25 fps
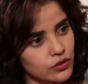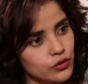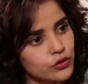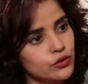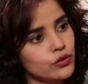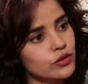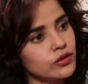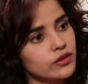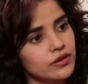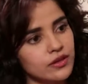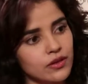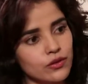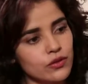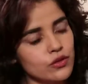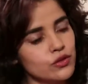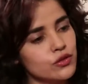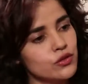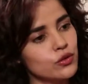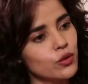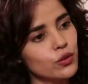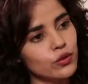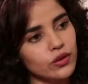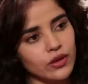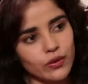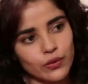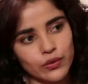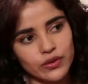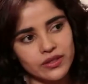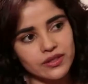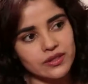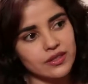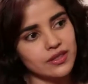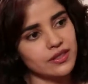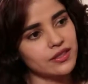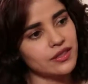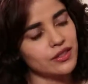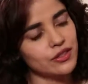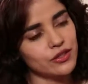So there was no
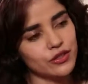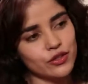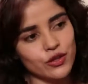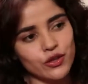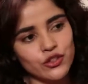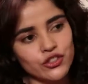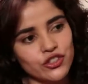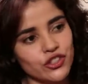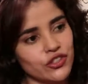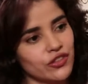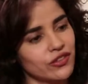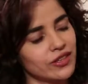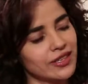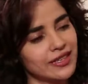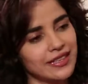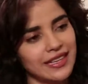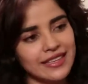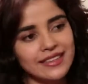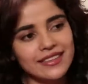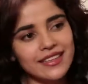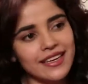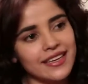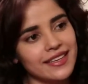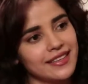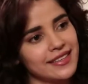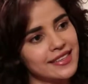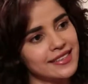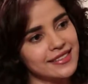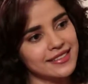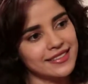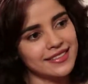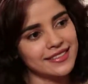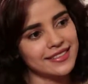nervousness, there was no jittery, nothing. Yes. So